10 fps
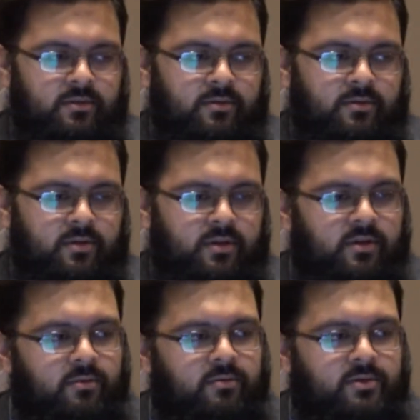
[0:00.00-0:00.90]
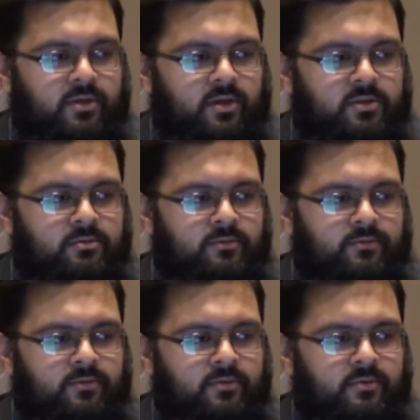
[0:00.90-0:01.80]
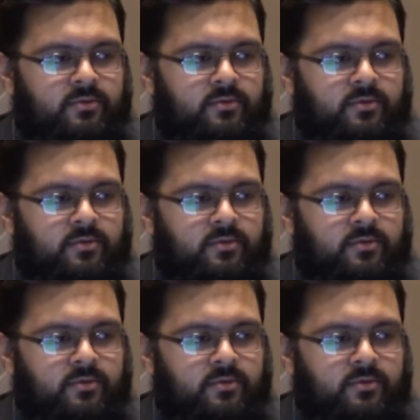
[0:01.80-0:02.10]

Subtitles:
You know, I think we discussed it before.